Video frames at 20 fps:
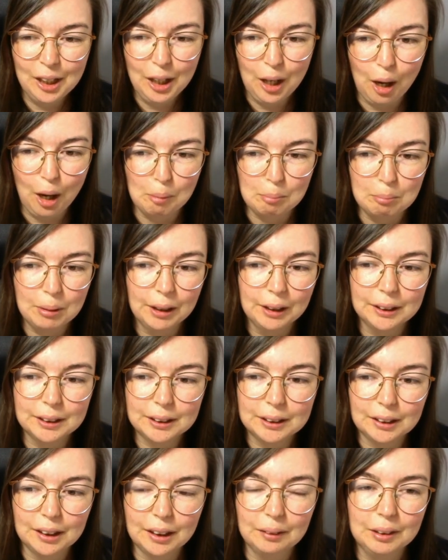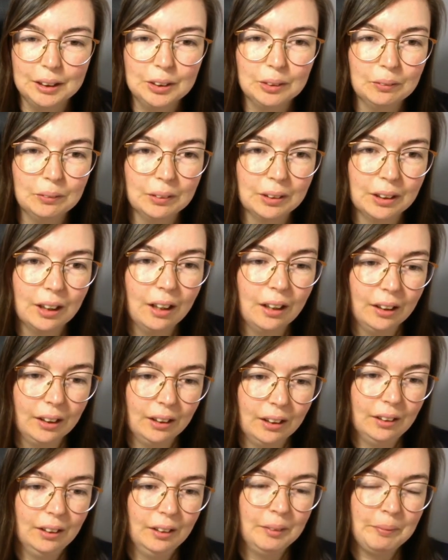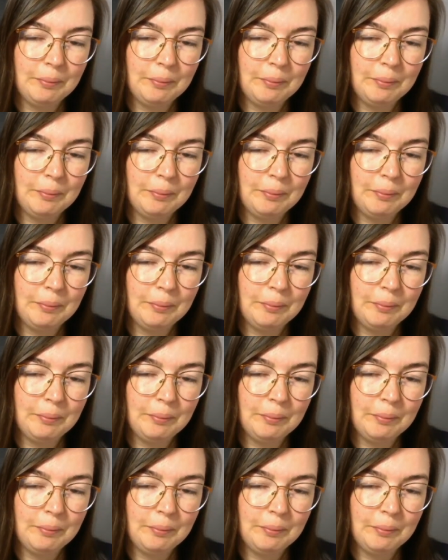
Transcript: And plus I don't like